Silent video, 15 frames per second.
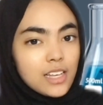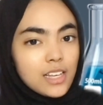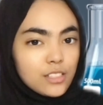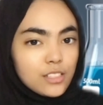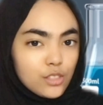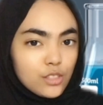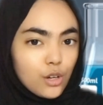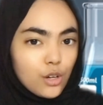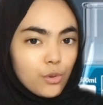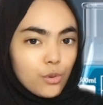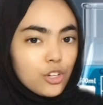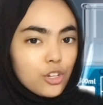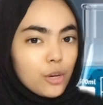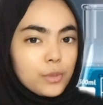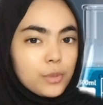So,
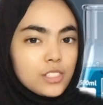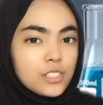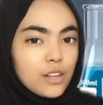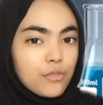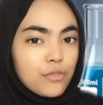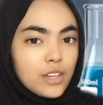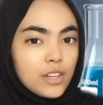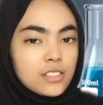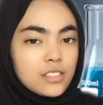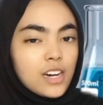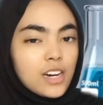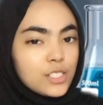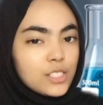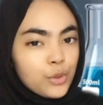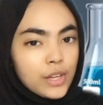copper sulfate is
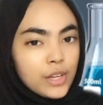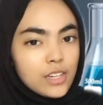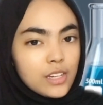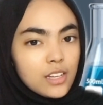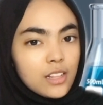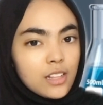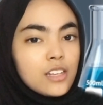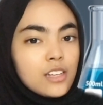hard to handle,